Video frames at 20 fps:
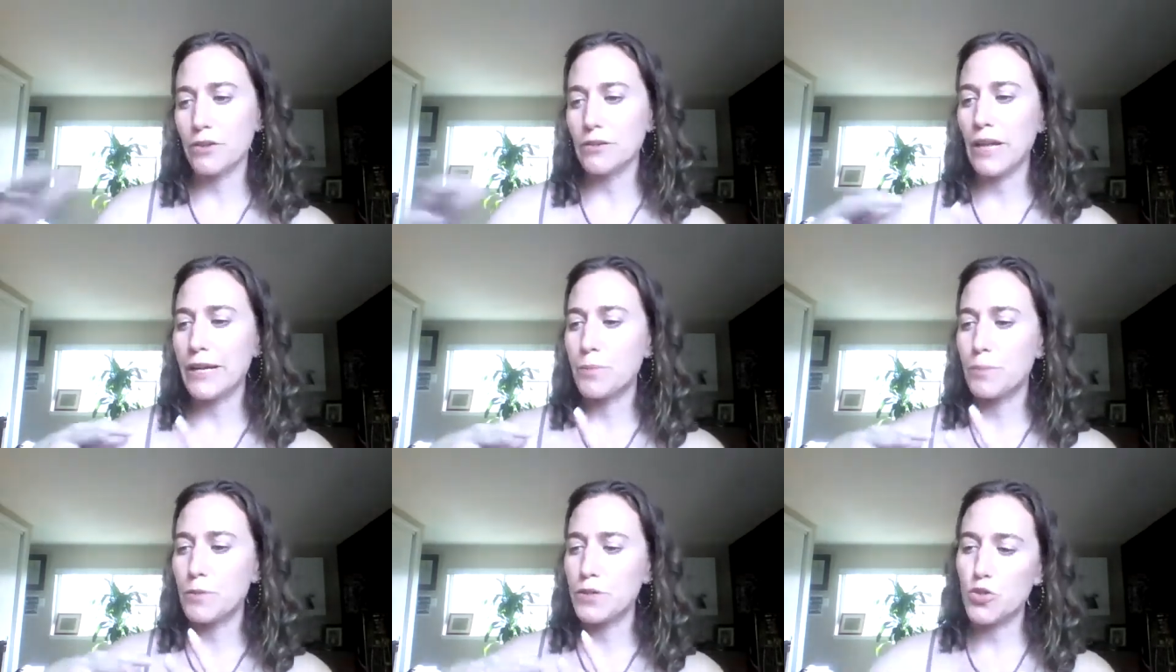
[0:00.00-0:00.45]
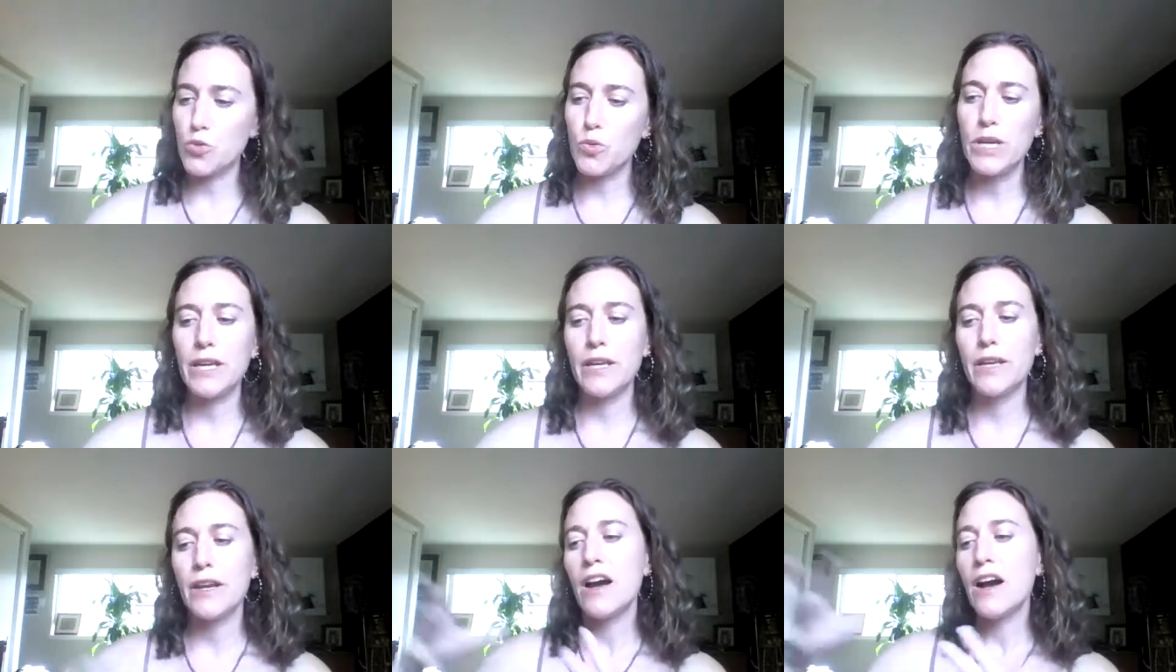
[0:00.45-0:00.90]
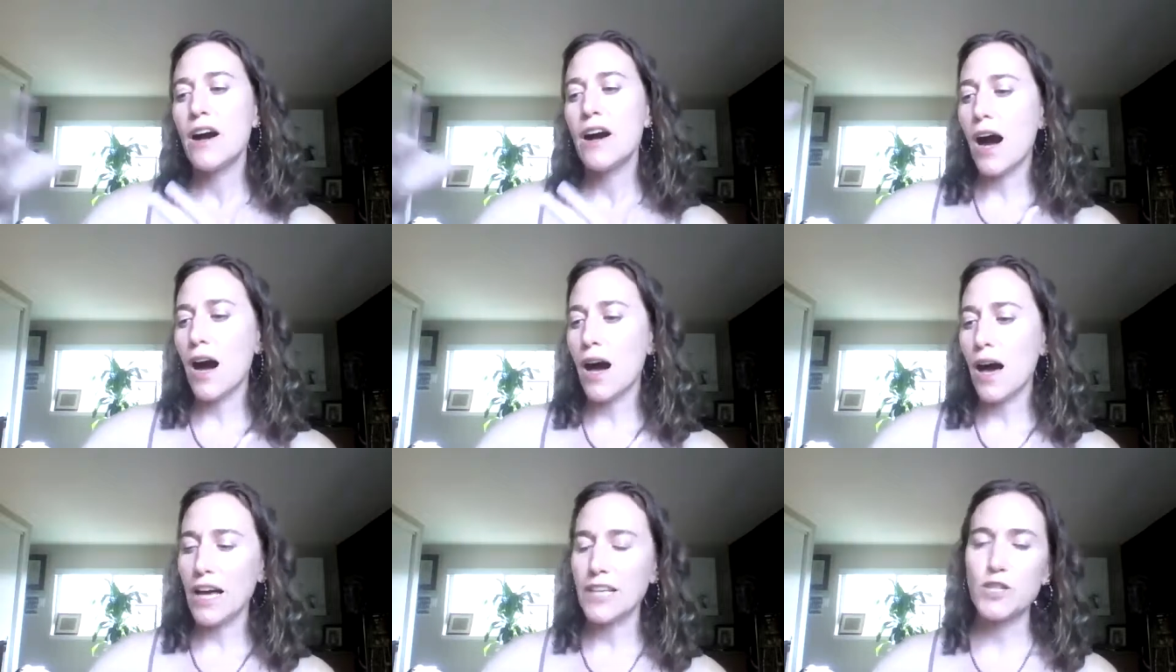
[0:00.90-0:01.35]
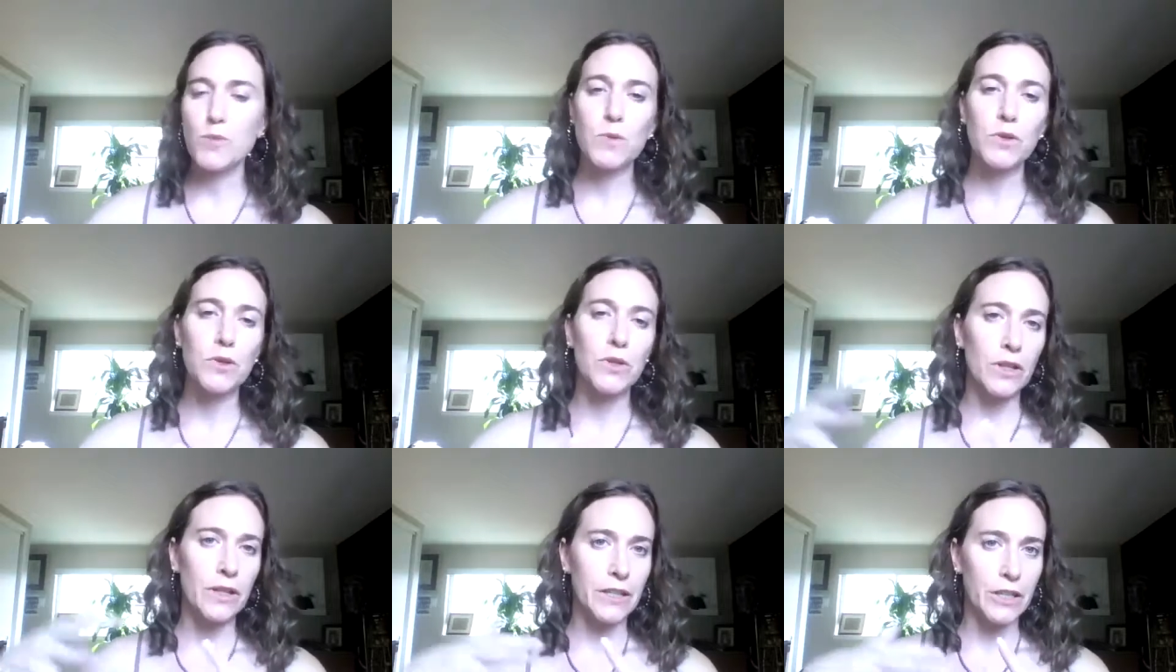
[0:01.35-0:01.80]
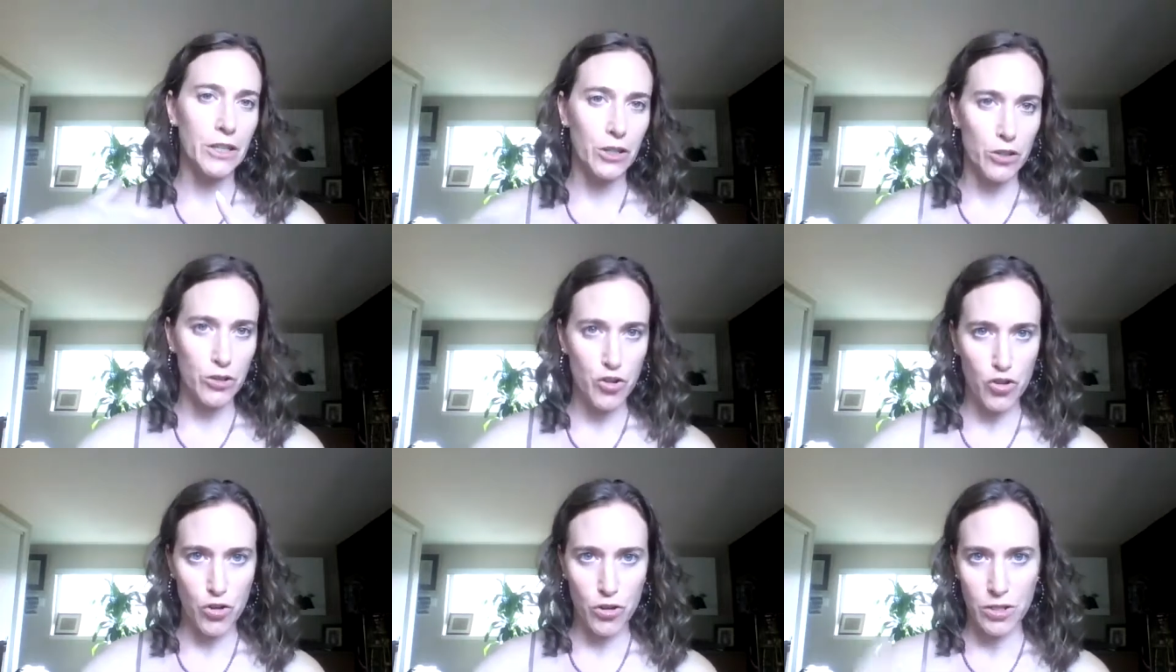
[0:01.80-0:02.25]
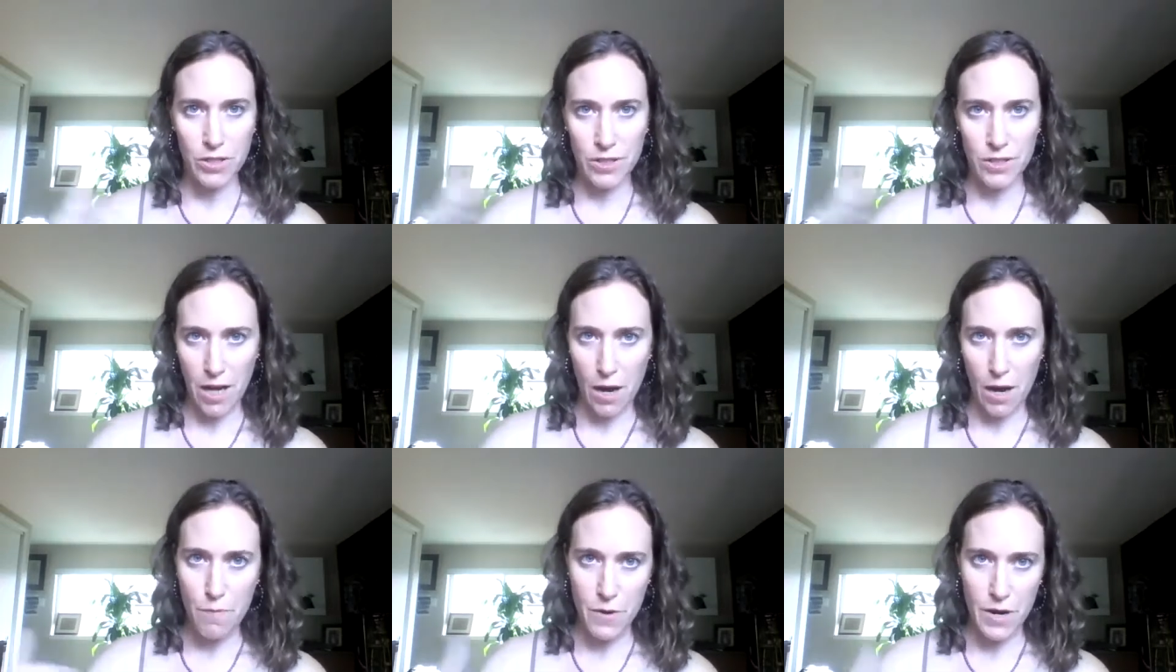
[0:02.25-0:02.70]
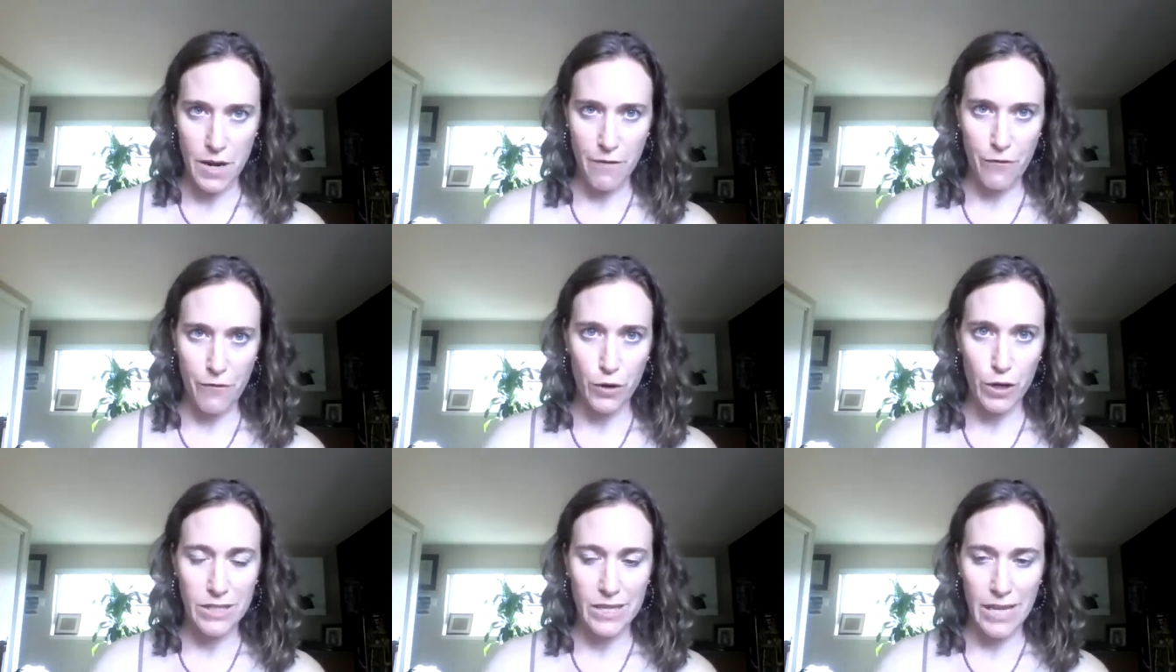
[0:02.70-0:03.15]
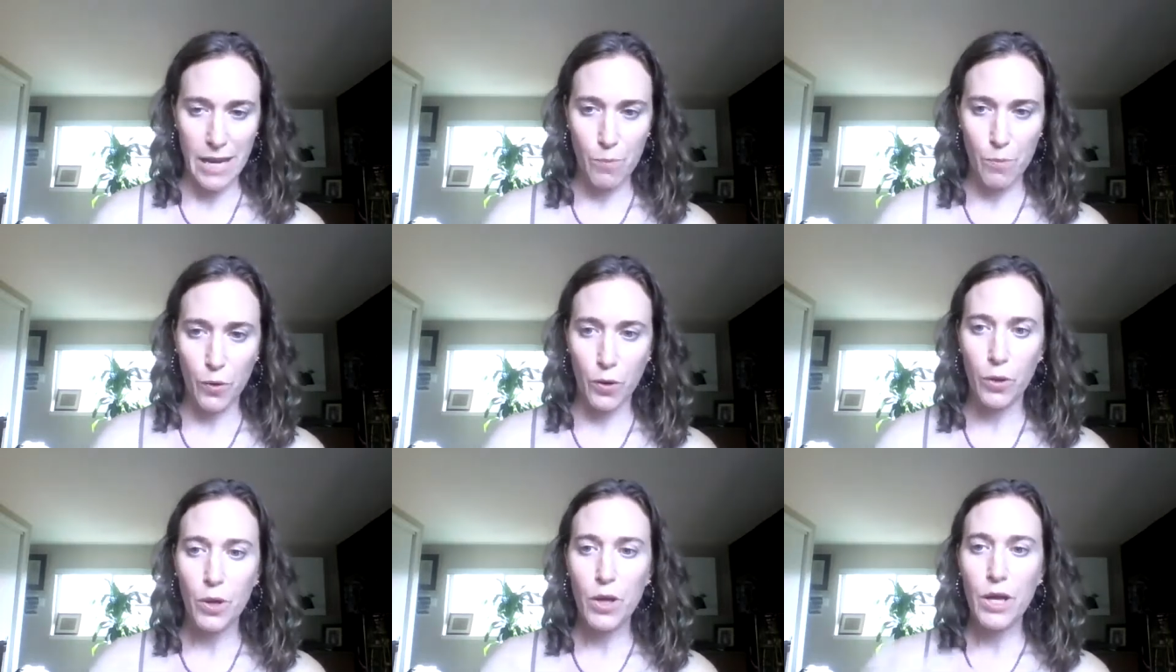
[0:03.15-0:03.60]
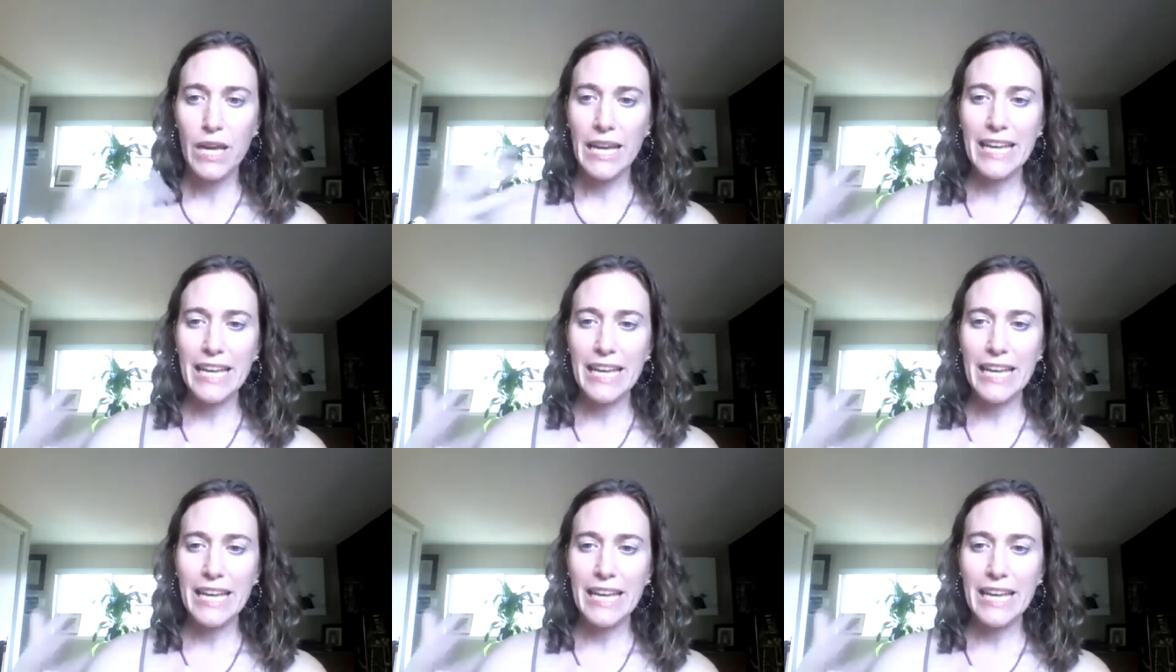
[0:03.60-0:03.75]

like between a hospital and an insurance company, for example.